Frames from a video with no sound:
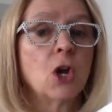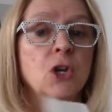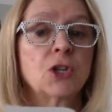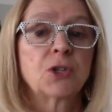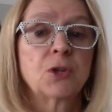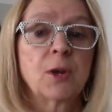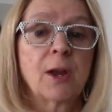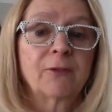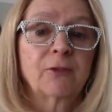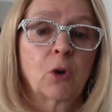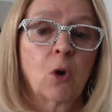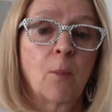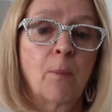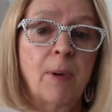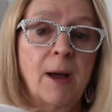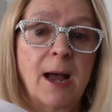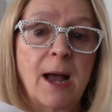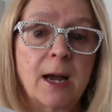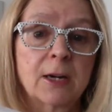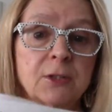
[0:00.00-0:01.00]
So you have to go
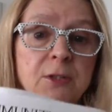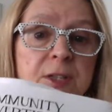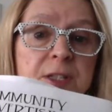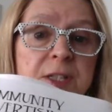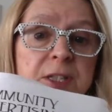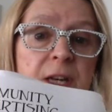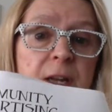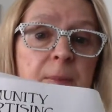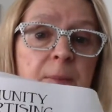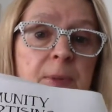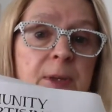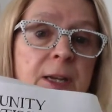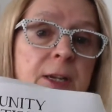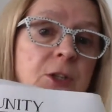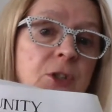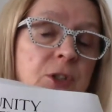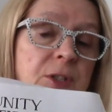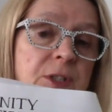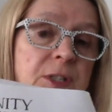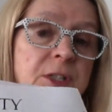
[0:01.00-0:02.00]
back to the second
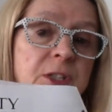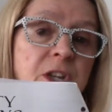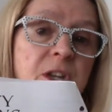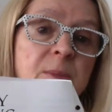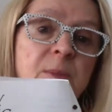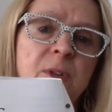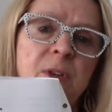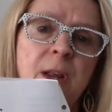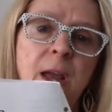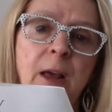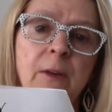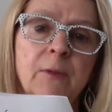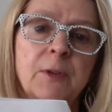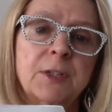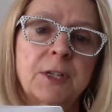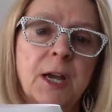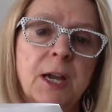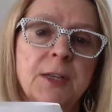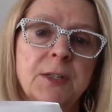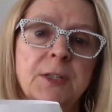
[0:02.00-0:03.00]
page that says community
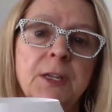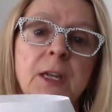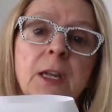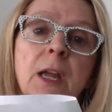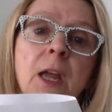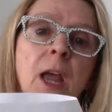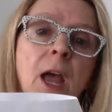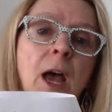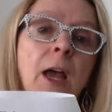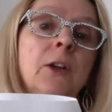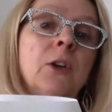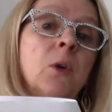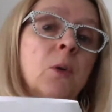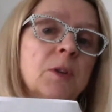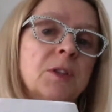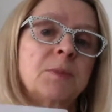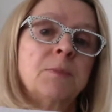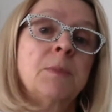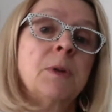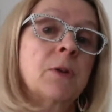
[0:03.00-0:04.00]
advertising. I know
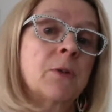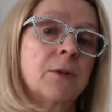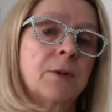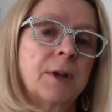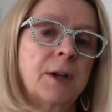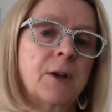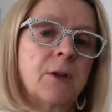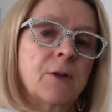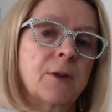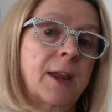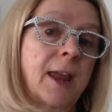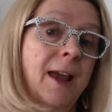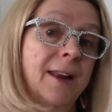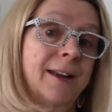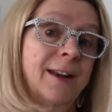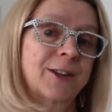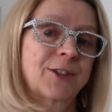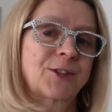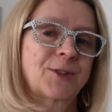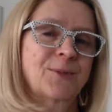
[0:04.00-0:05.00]
it's mirrored here. You can't
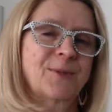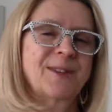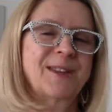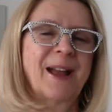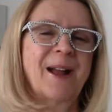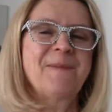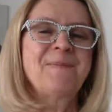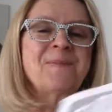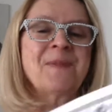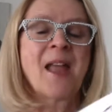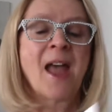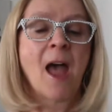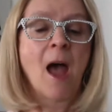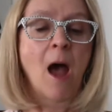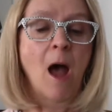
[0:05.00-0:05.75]
actually read that.